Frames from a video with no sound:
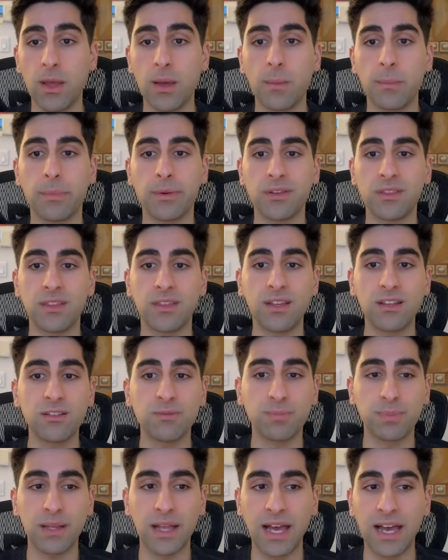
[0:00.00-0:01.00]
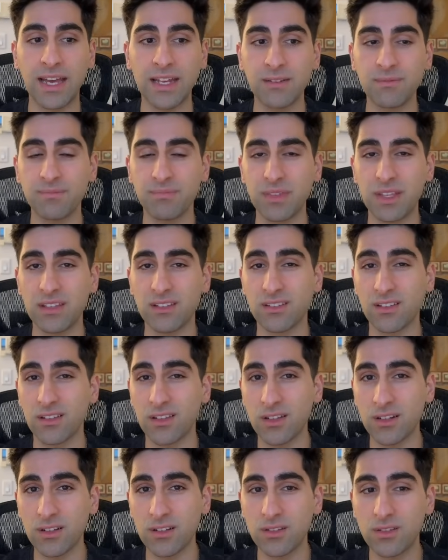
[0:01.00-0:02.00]
But this plan is a
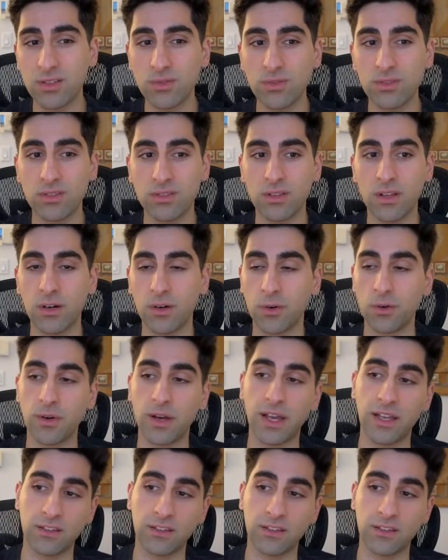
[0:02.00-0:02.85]
little too slow,